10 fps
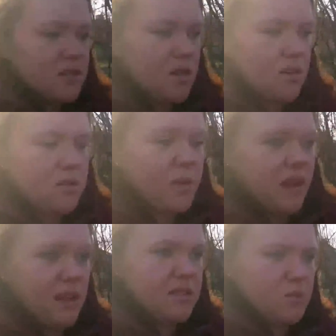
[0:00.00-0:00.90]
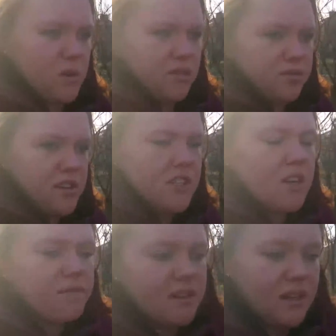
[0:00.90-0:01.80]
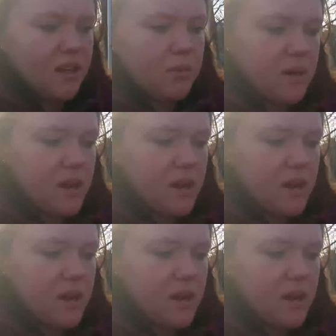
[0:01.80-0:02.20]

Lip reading: so my hands wouldn't freeze off in a little bit.